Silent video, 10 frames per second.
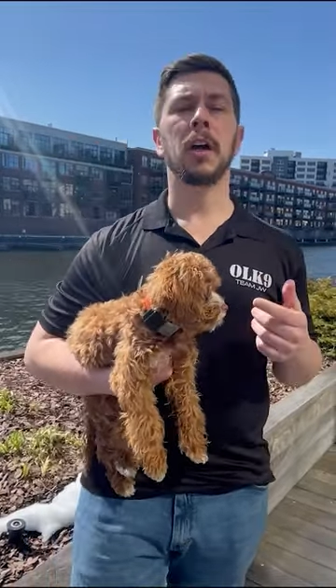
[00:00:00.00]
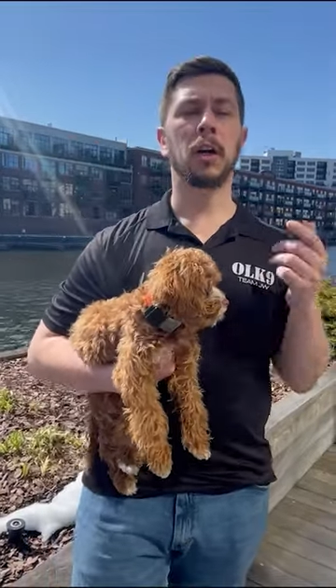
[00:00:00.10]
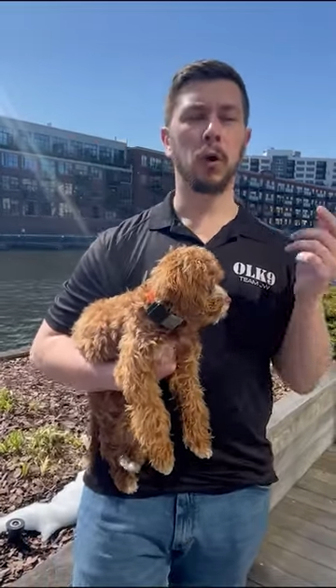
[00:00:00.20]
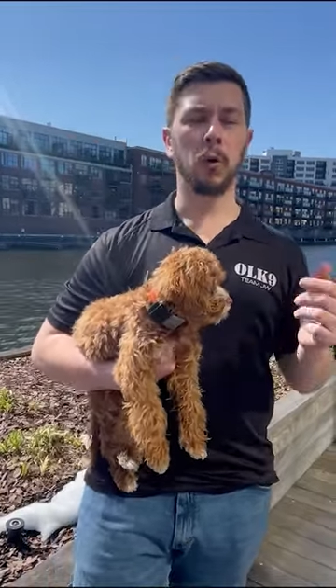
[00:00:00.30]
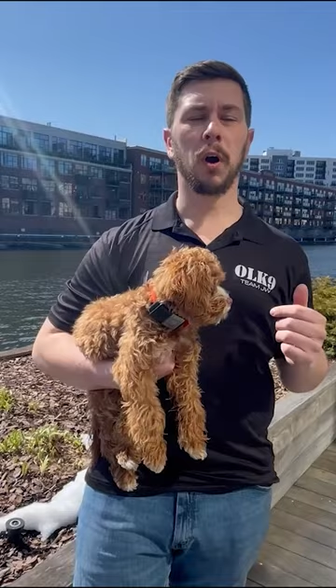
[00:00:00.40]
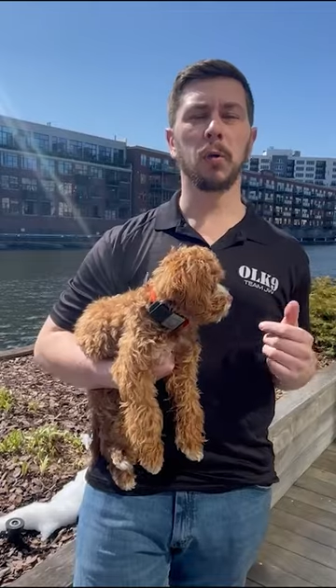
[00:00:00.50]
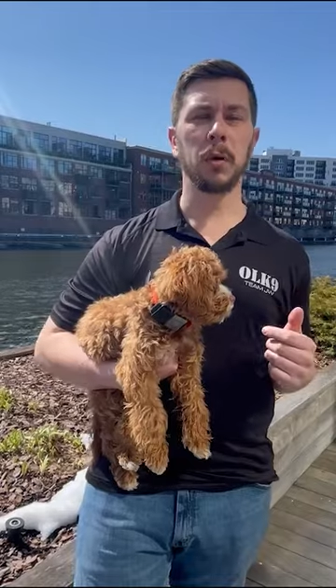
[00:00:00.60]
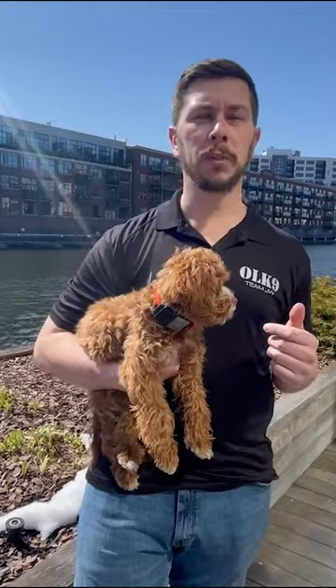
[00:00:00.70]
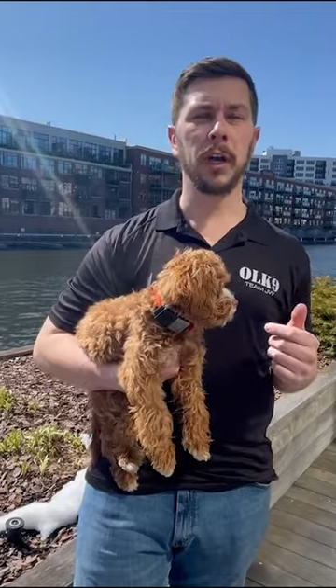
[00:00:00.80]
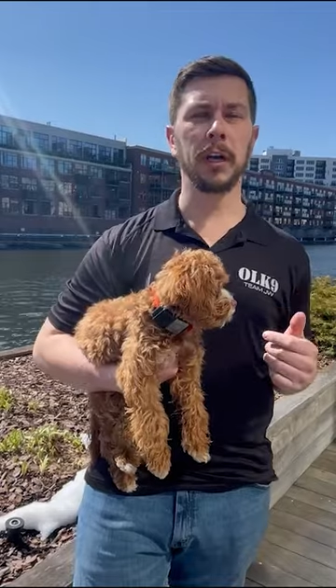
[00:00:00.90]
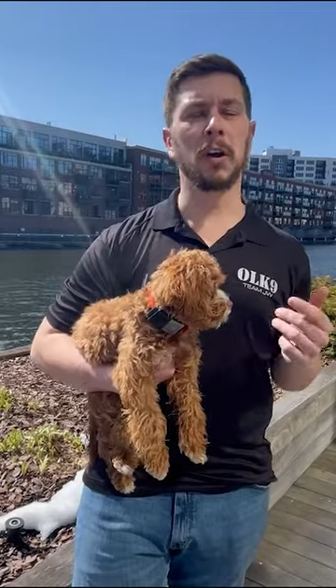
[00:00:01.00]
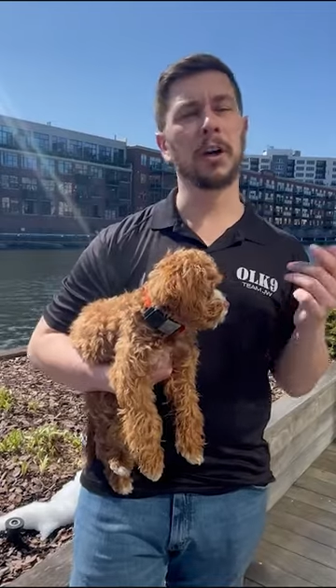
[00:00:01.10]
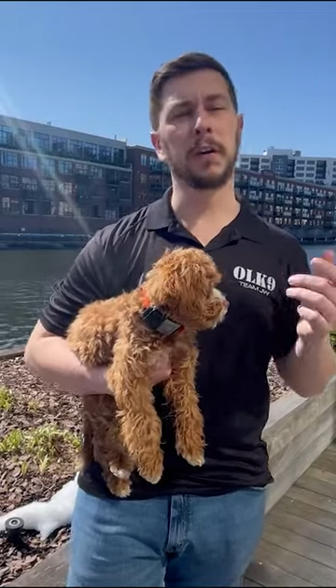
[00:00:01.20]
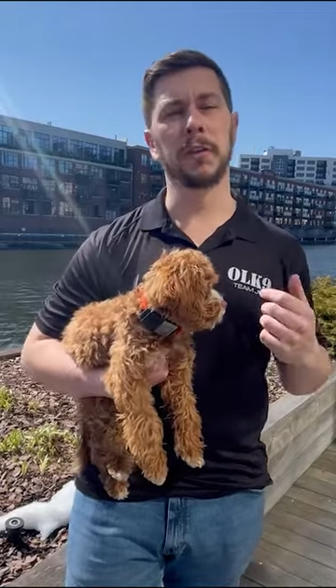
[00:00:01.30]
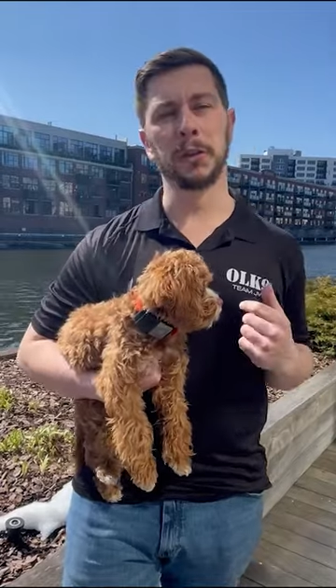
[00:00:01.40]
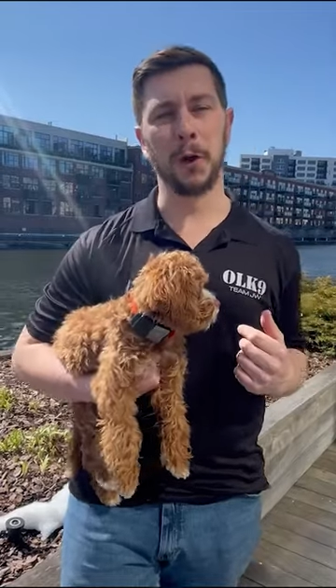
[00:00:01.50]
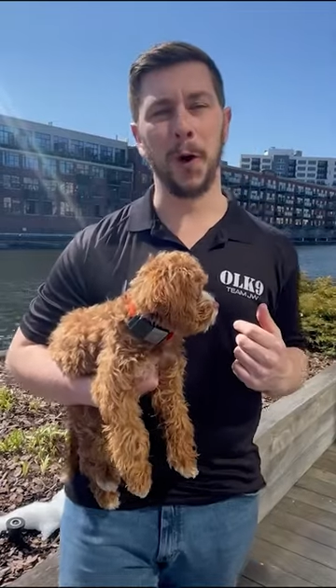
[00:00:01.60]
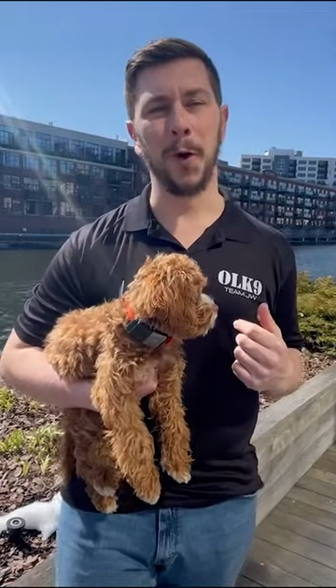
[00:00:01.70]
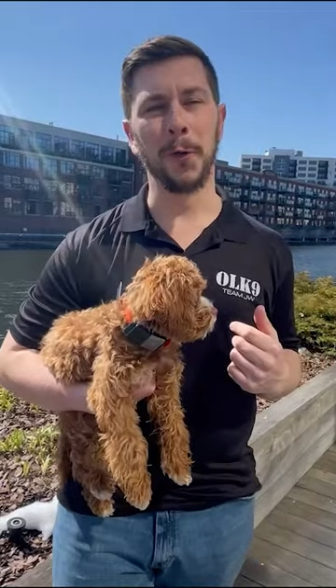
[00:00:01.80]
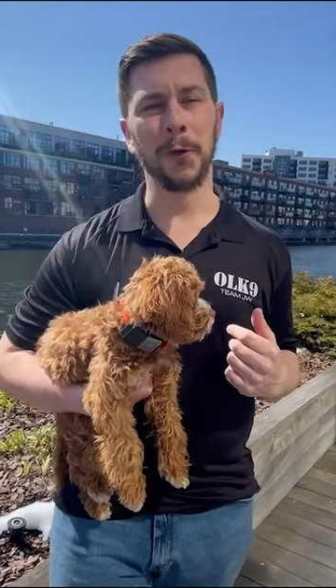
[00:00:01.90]
go to our website or give us a
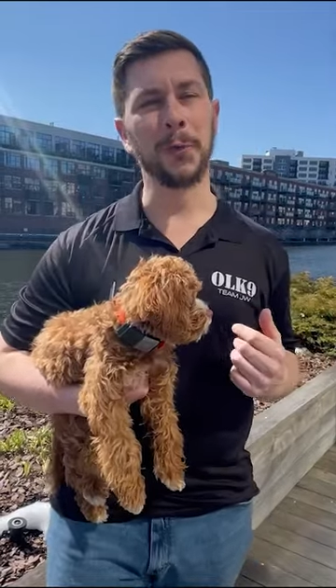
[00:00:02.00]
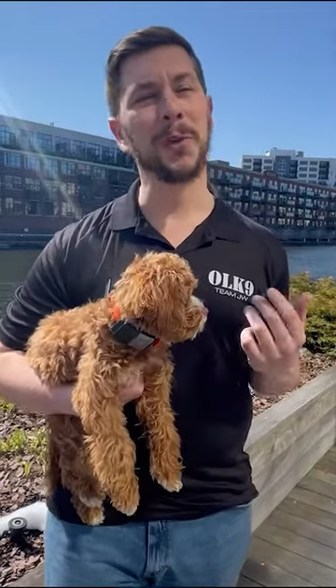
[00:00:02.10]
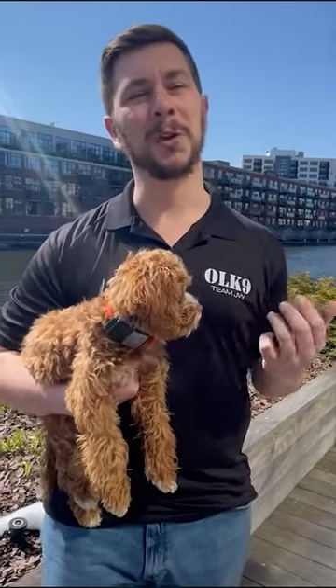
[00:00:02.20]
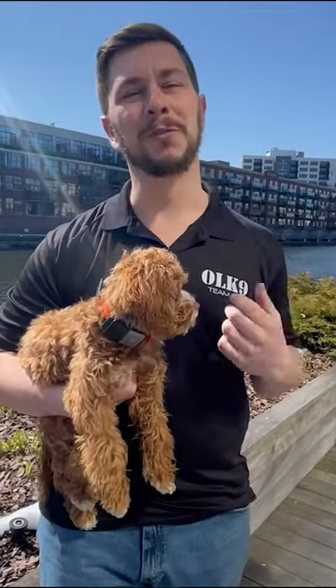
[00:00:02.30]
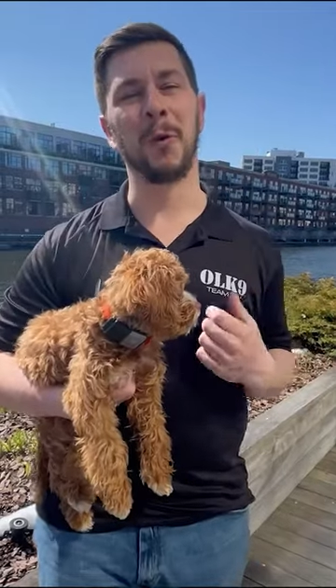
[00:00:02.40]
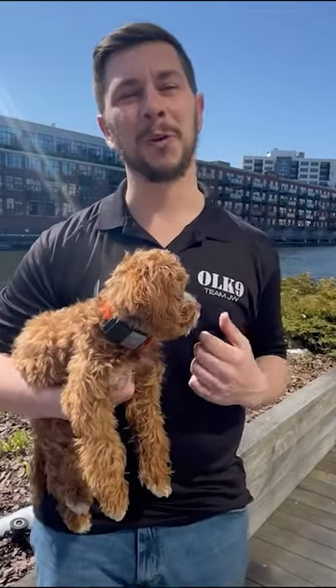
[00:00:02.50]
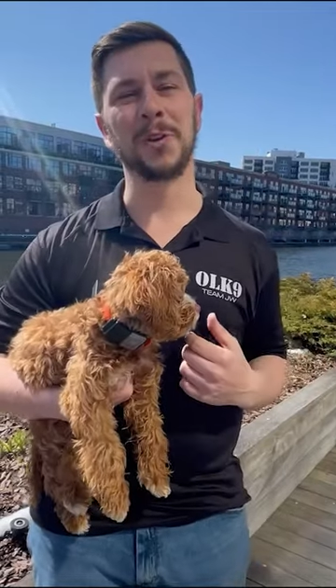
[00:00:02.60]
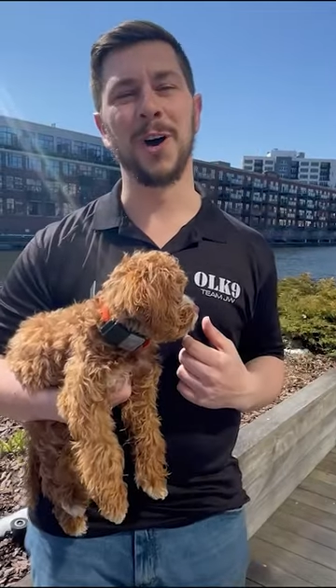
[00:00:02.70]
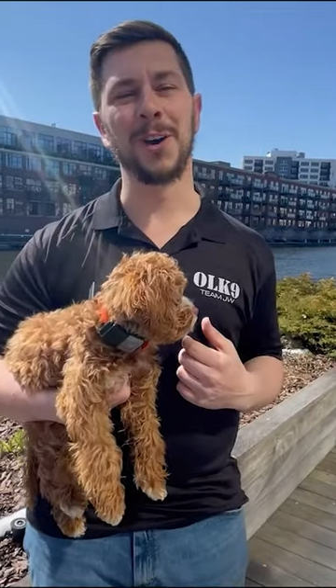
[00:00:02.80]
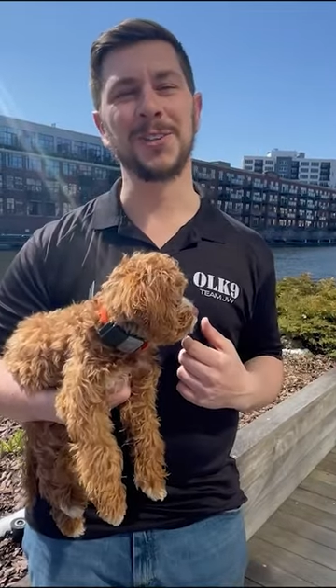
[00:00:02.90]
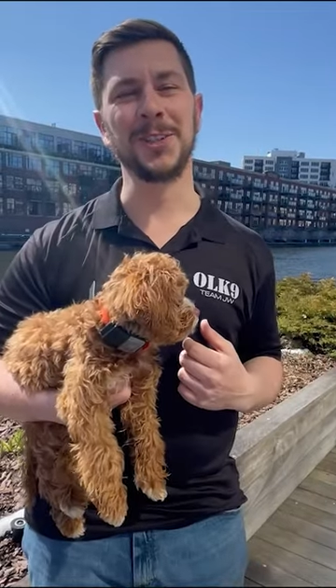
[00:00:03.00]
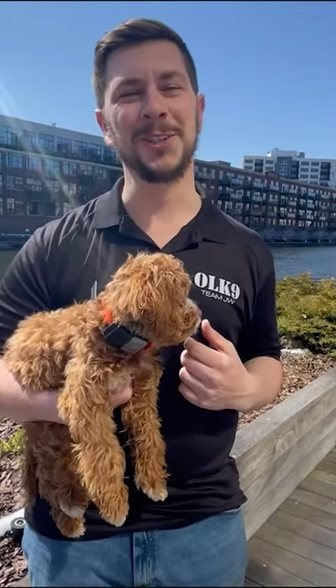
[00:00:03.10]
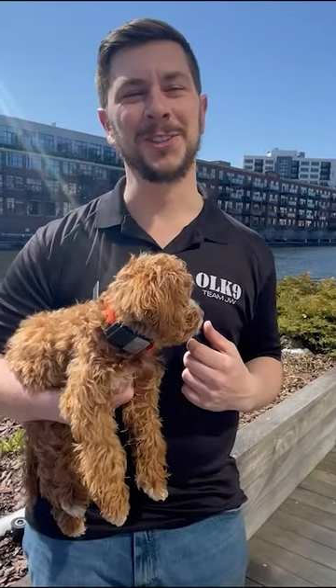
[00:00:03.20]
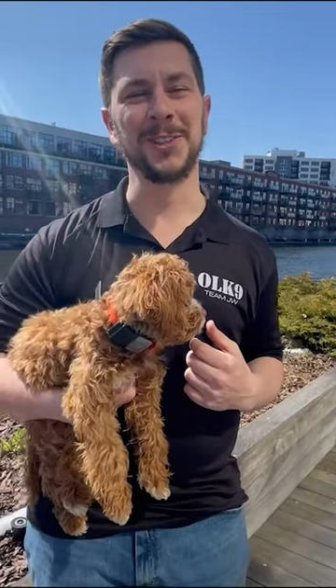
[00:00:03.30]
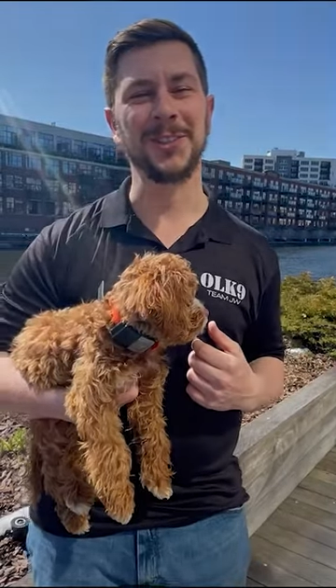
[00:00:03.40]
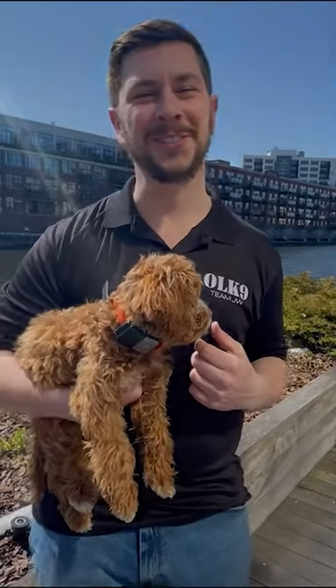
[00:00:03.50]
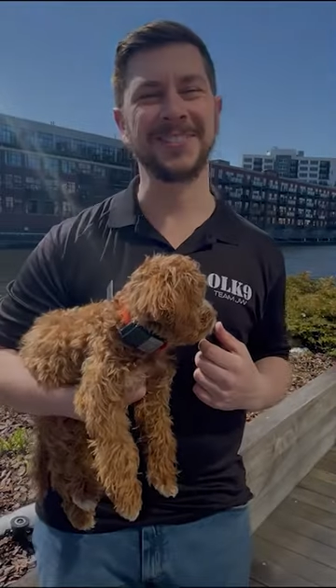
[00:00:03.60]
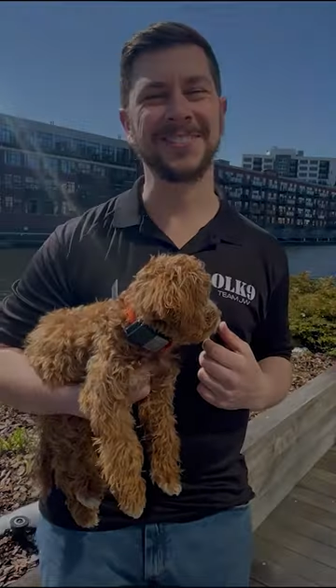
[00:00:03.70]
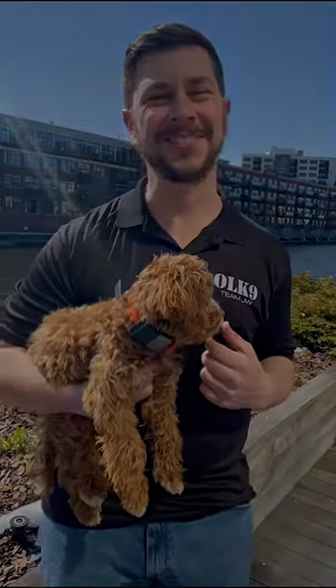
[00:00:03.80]
call. We look forward to talking to you soon.